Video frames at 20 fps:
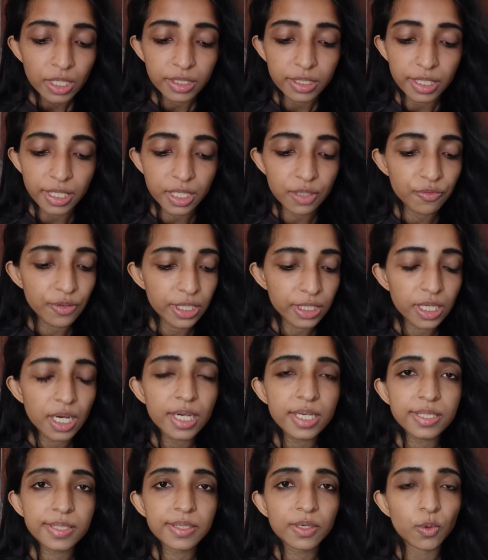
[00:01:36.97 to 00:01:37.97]
The Rig Veda
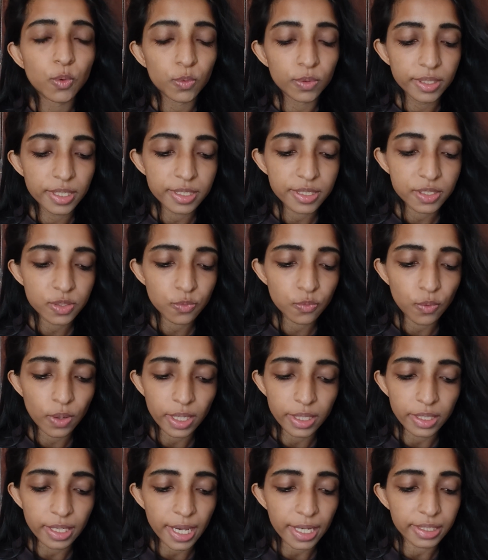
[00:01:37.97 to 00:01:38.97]
is the oldest
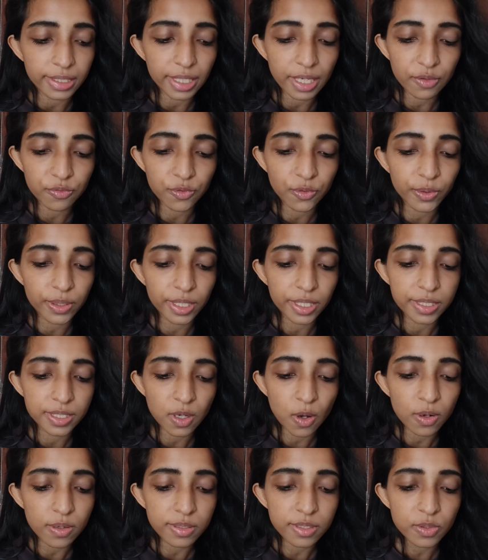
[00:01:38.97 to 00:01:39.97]
one and therefore is
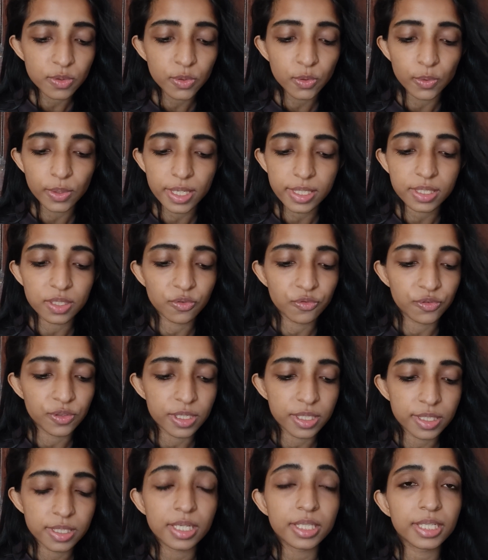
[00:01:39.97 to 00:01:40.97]
also known as the
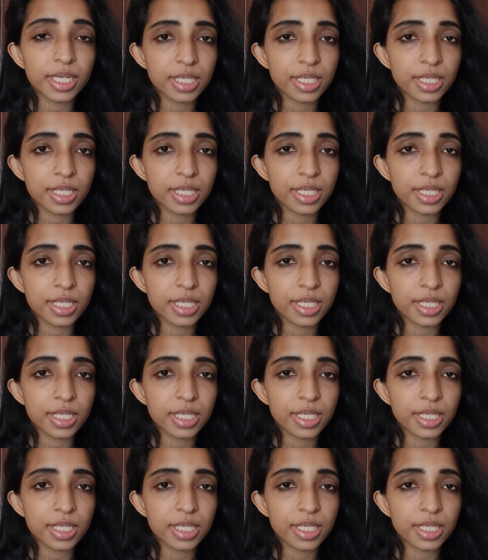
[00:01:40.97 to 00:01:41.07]
first